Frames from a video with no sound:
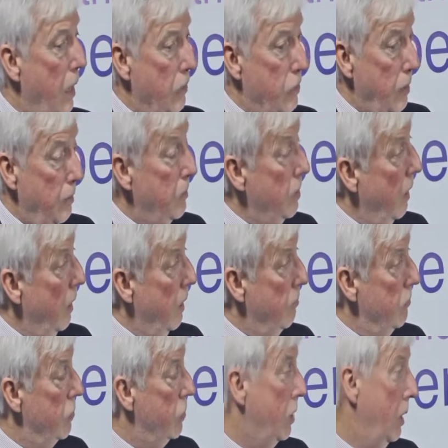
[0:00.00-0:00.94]

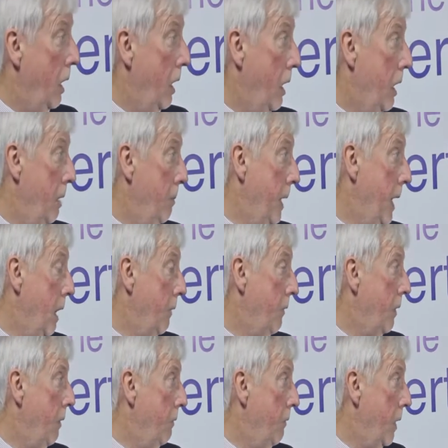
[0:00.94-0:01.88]
Sometimes it may
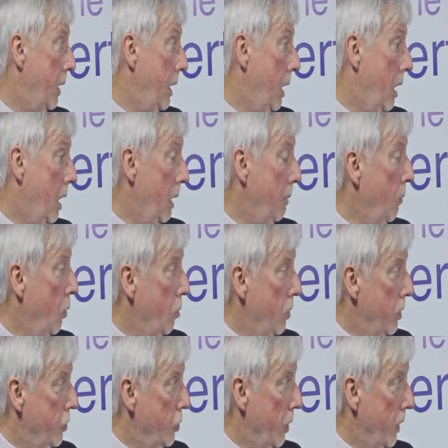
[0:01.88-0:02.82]
have a very high
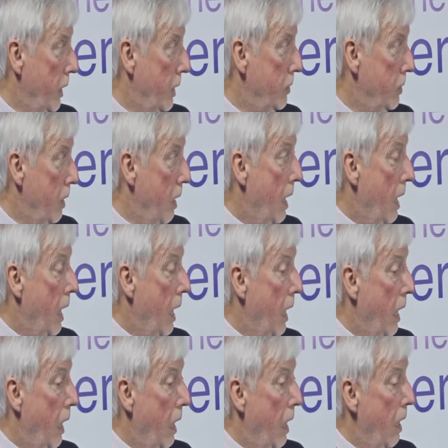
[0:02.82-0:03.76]
mortgage on it,
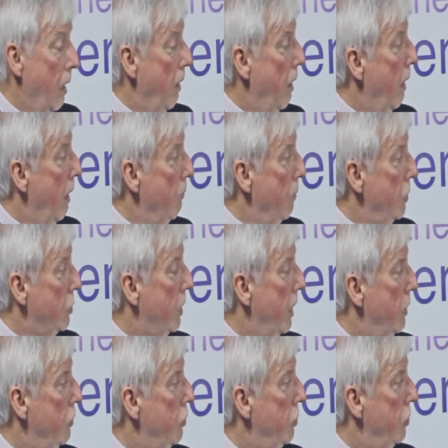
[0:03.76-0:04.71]
in which
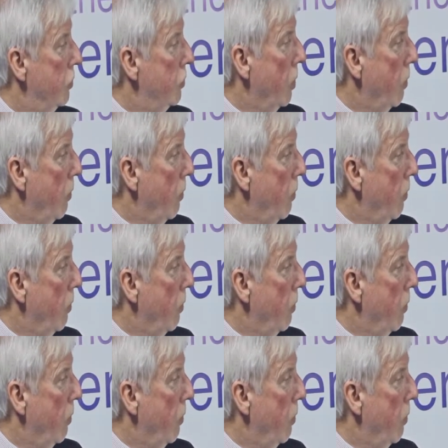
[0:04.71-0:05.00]
case you just